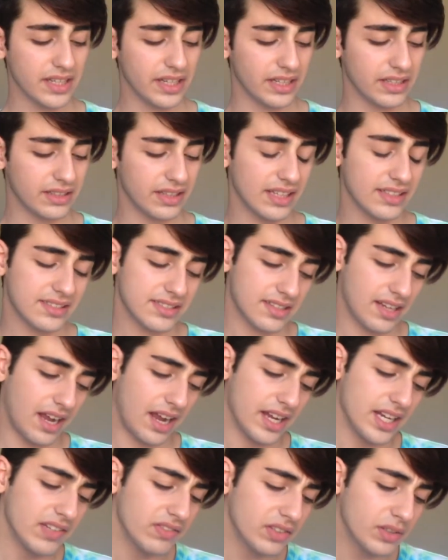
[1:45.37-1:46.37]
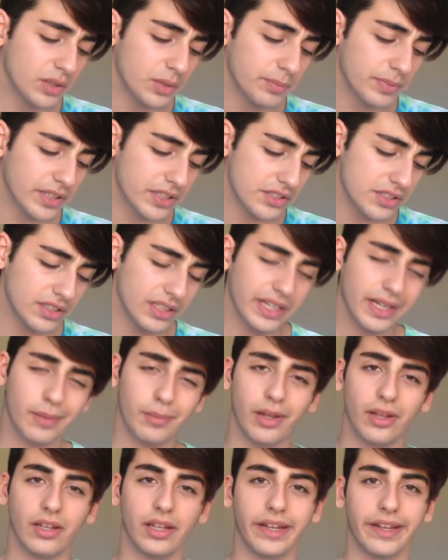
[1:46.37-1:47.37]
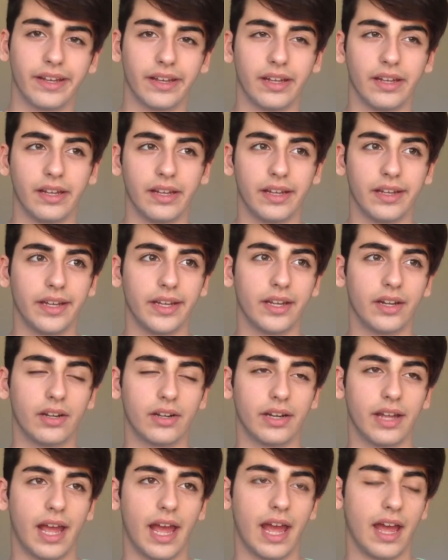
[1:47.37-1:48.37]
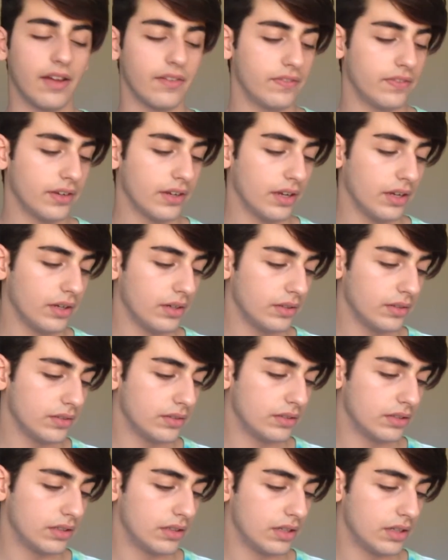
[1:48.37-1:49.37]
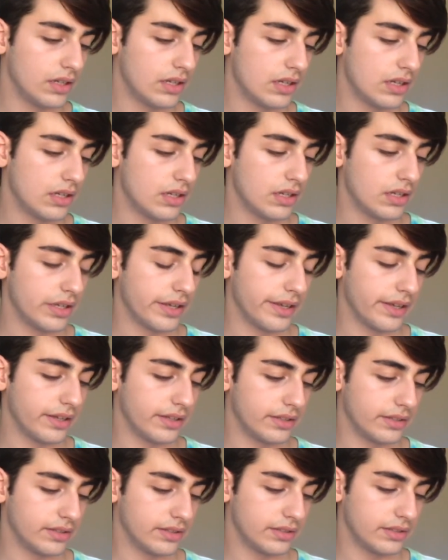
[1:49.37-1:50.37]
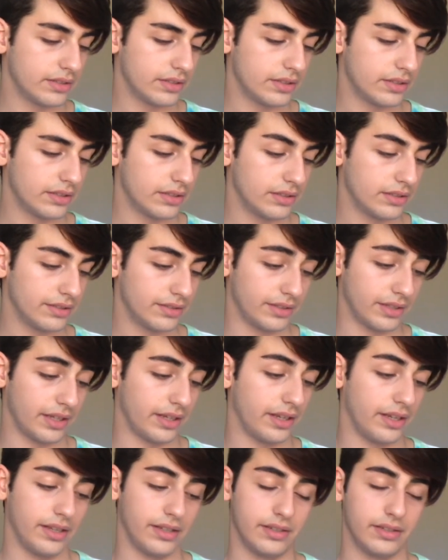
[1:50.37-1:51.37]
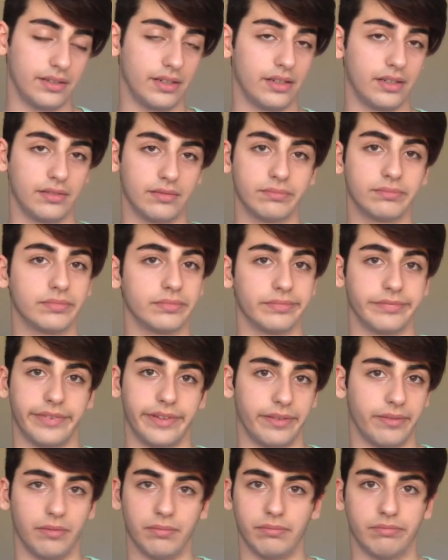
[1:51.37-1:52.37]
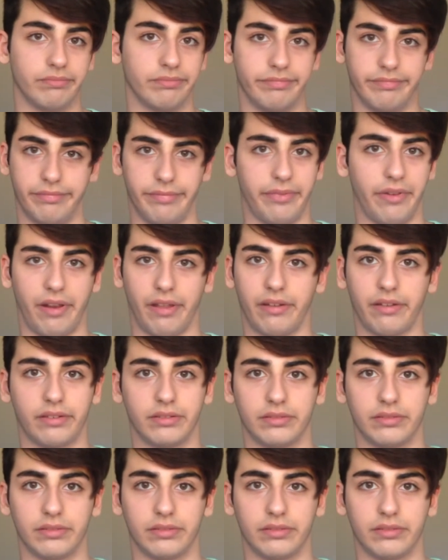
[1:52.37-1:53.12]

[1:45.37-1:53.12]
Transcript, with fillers: like, that's kind of an old picture, like about like a year and a half ago. And uh, I, I'm, um,